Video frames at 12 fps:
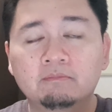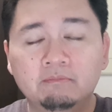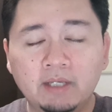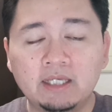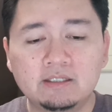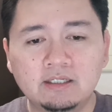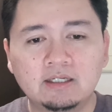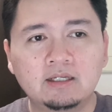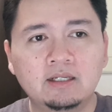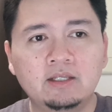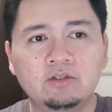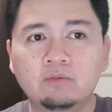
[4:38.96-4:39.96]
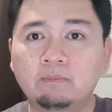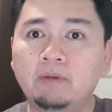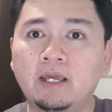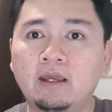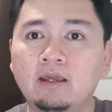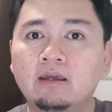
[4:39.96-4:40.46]
basically you
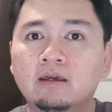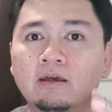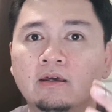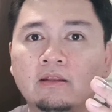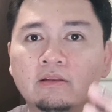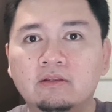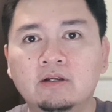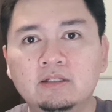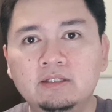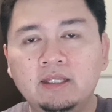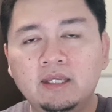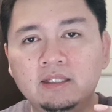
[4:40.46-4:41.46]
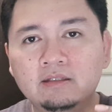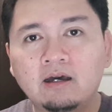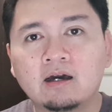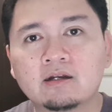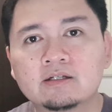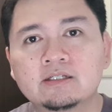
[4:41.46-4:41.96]
pay
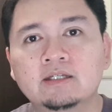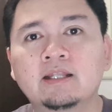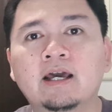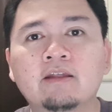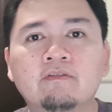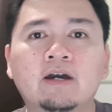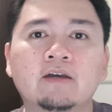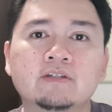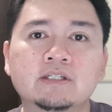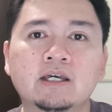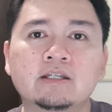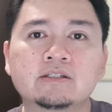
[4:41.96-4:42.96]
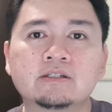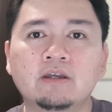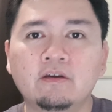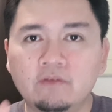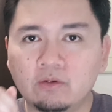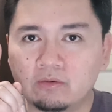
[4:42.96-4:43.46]
$13.95
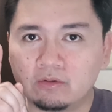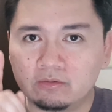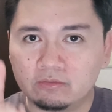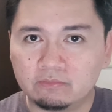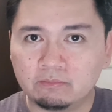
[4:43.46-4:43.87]
if you're